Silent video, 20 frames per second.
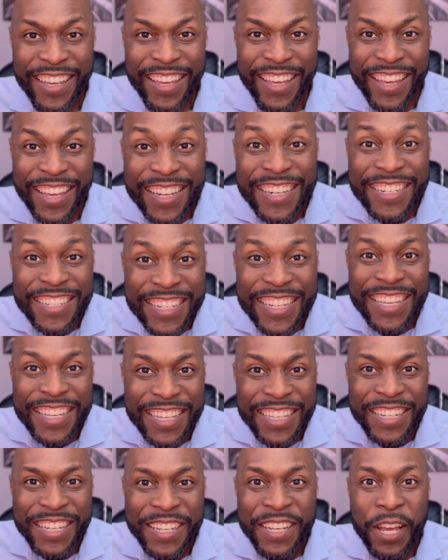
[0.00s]

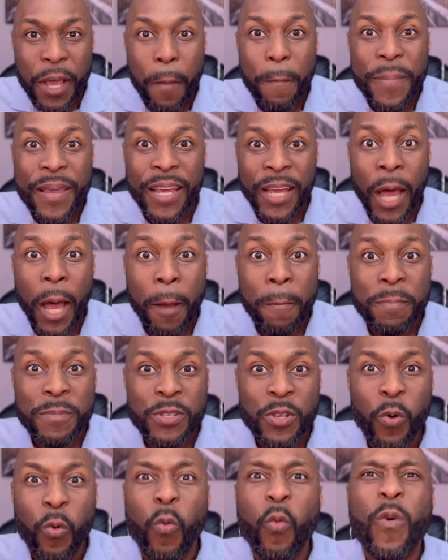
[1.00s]
indeed
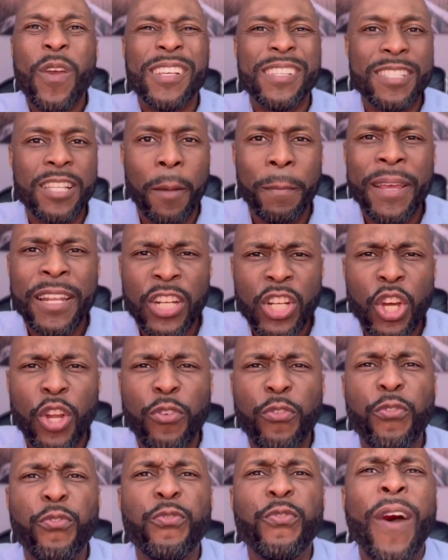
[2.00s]
becomes wisdom. It
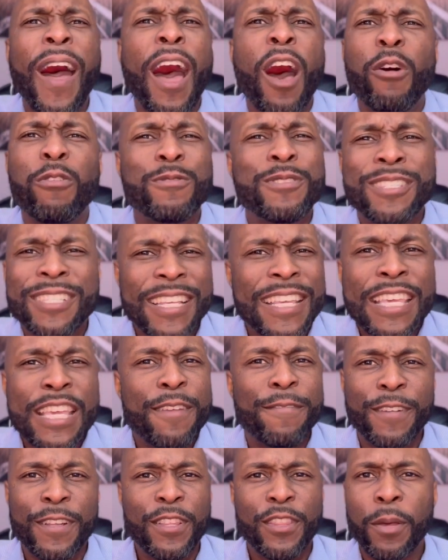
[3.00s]
confounds
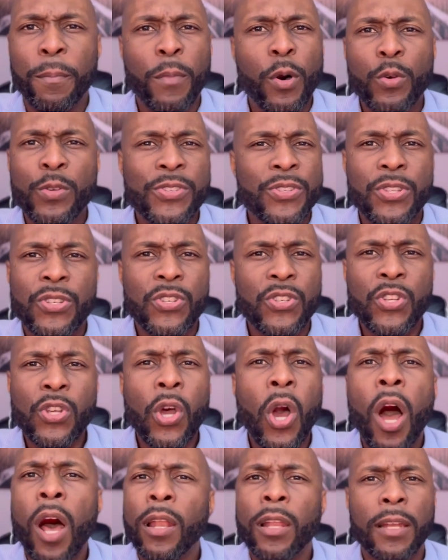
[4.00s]
even the most
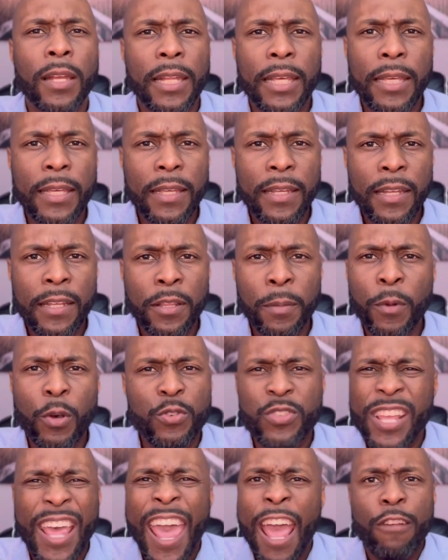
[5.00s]
scholarly, the
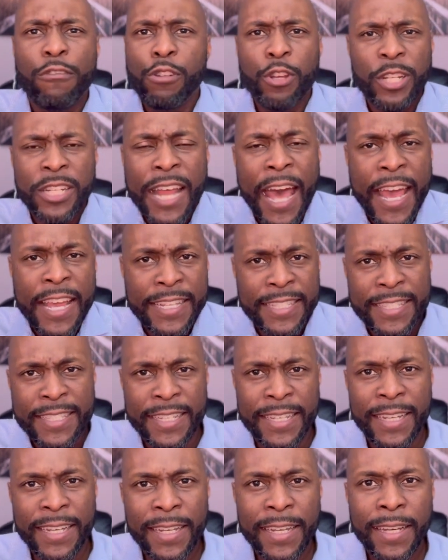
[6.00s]
most erudite,
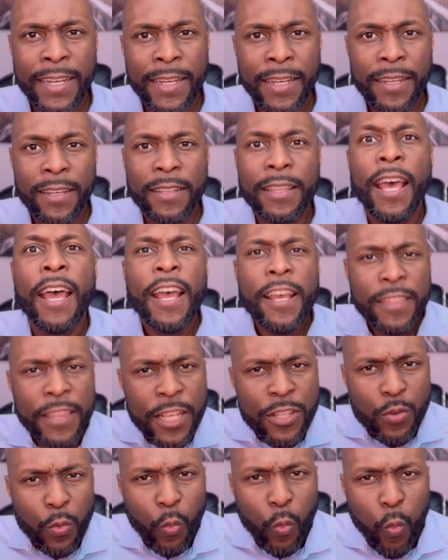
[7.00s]

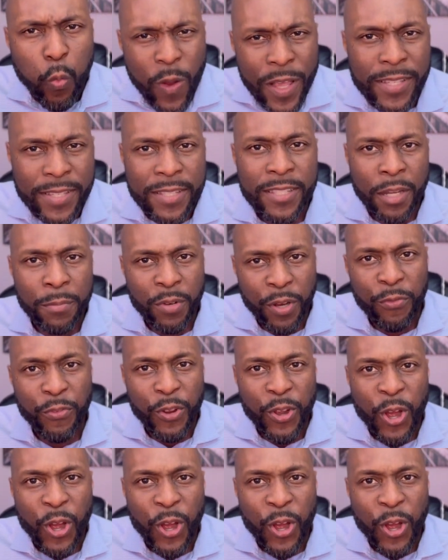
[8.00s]
this wisdom of